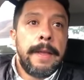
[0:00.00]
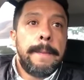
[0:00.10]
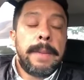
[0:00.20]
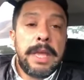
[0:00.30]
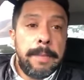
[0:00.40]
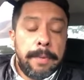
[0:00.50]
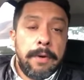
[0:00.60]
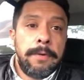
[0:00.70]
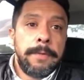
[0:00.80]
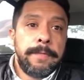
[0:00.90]

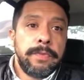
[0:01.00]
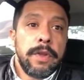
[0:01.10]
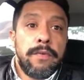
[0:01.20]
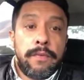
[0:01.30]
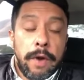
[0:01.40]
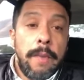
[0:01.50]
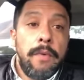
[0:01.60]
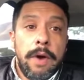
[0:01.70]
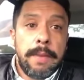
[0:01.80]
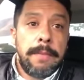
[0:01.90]
people from
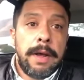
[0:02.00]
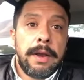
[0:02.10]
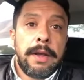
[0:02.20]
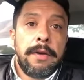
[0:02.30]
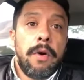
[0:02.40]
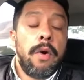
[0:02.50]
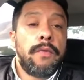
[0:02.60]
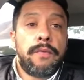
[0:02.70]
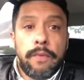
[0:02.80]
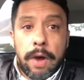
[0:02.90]
Guatemala or
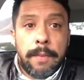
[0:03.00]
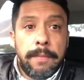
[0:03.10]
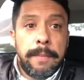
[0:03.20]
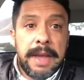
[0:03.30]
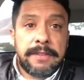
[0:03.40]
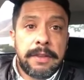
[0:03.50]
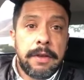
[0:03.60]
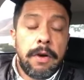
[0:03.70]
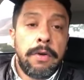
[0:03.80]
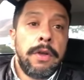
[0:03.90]
from
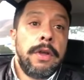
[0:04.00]
Mexico,